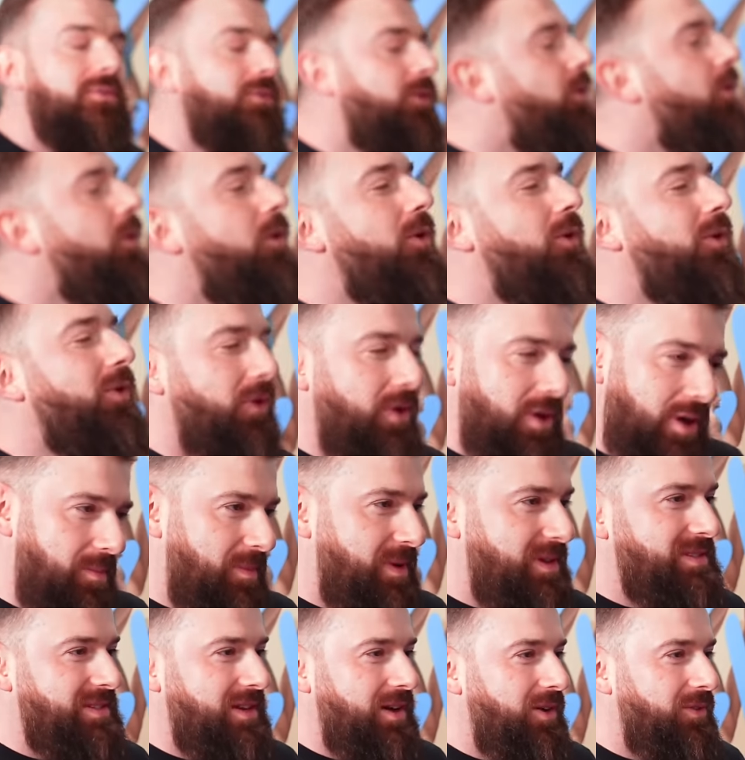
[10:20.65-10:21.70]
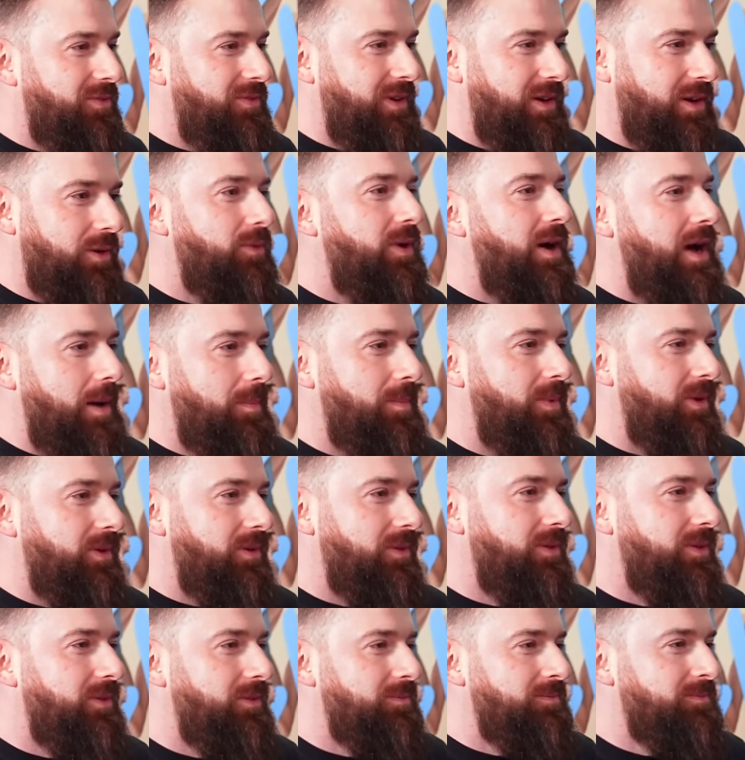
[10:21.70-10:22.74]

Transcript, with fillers: fall or hurt myself. And look what happened.